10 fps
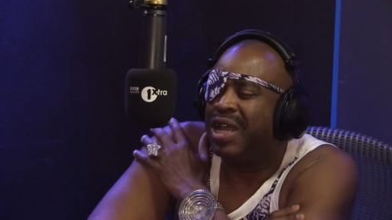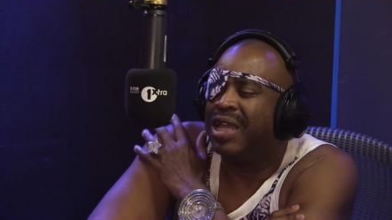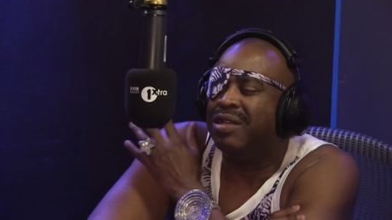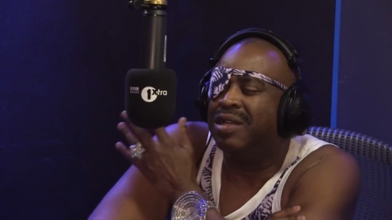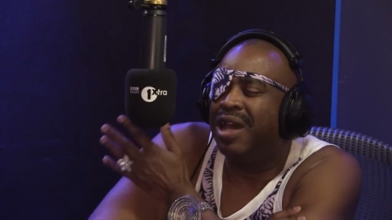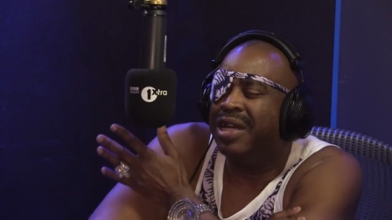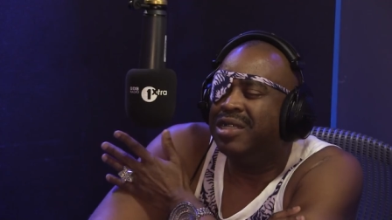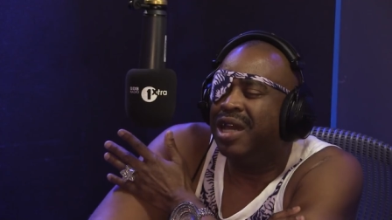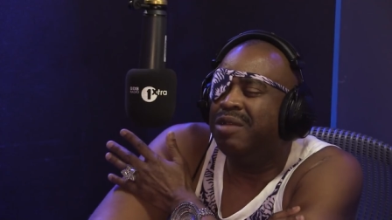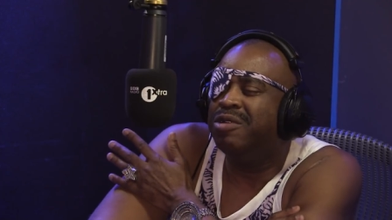Like La Di
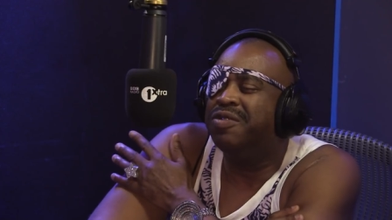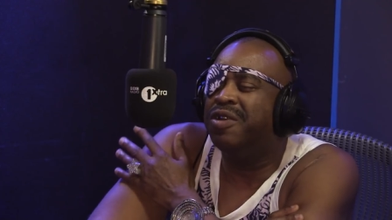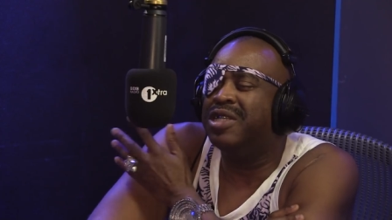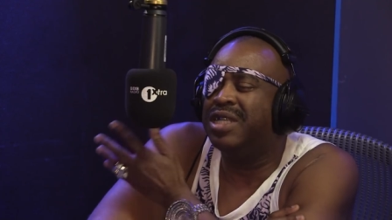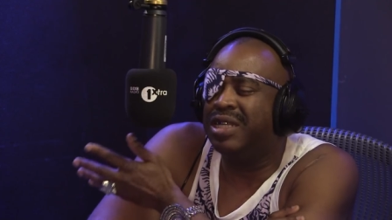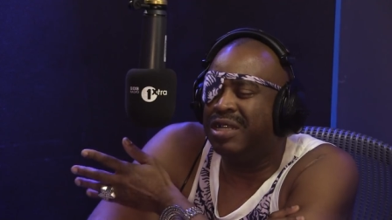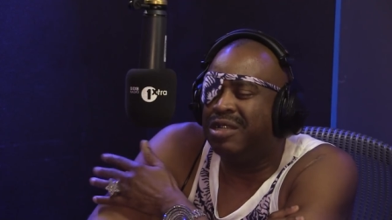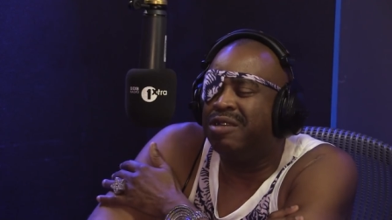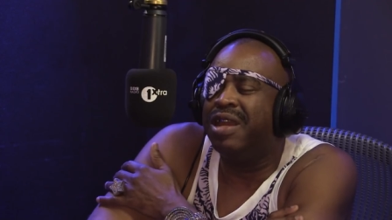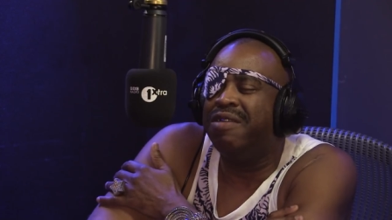Da Di was first in the
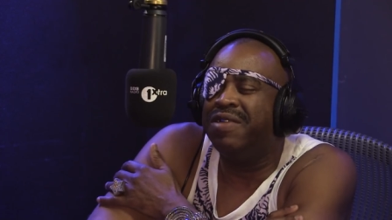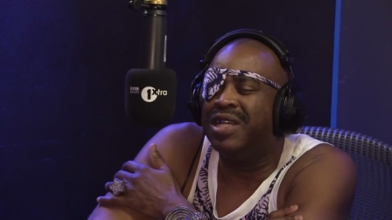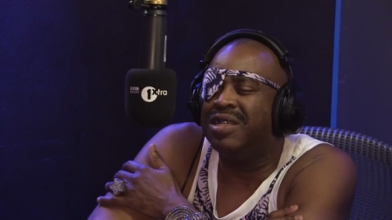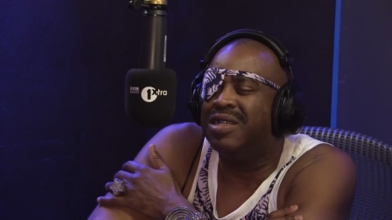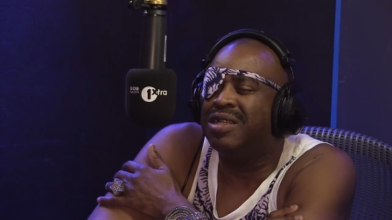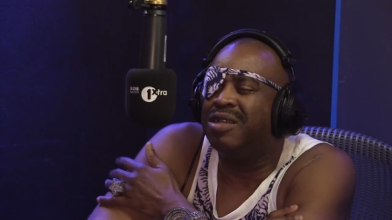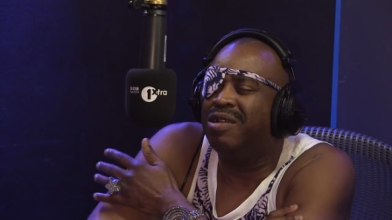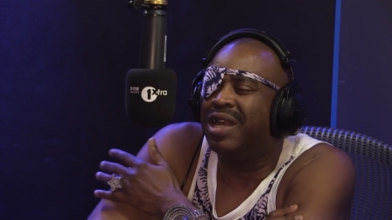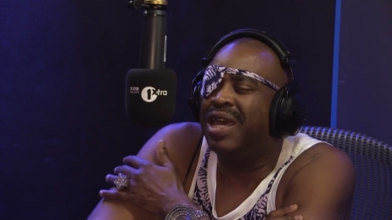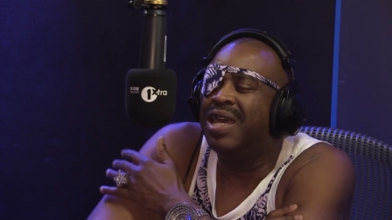Great Adventures and
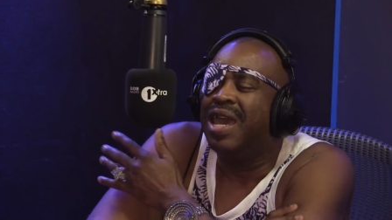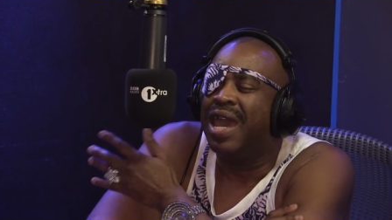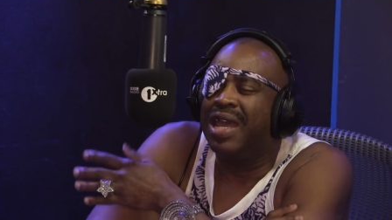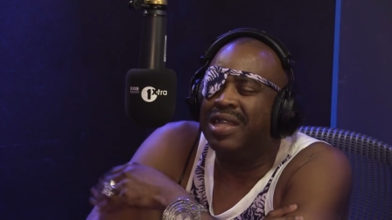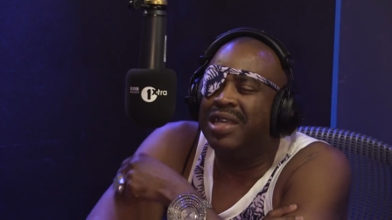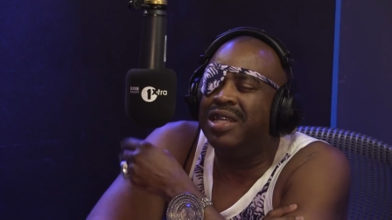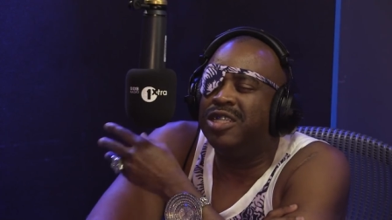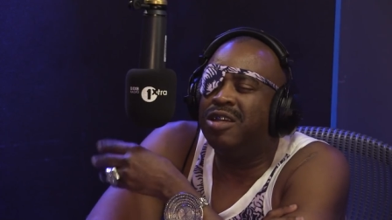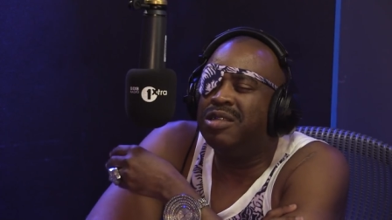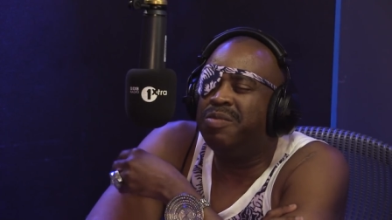all that, and then it
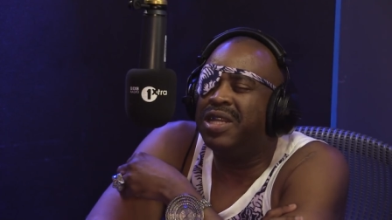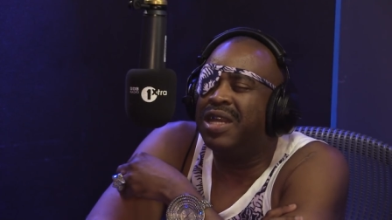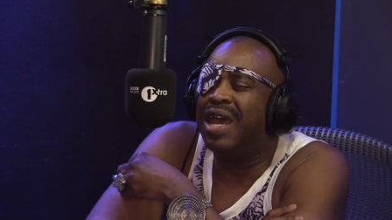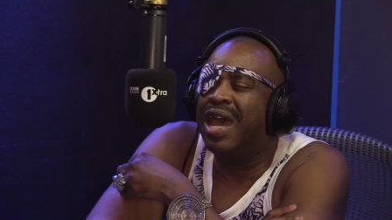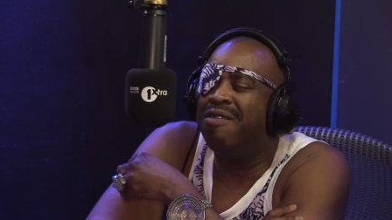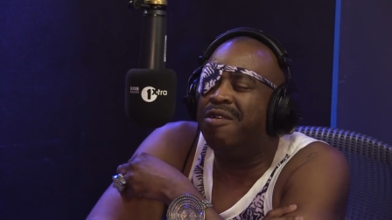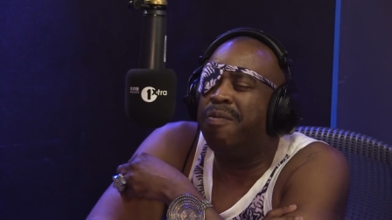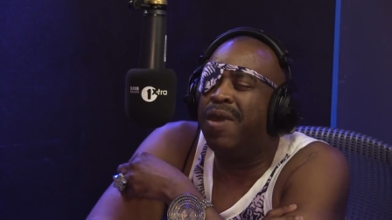shows me that I have a,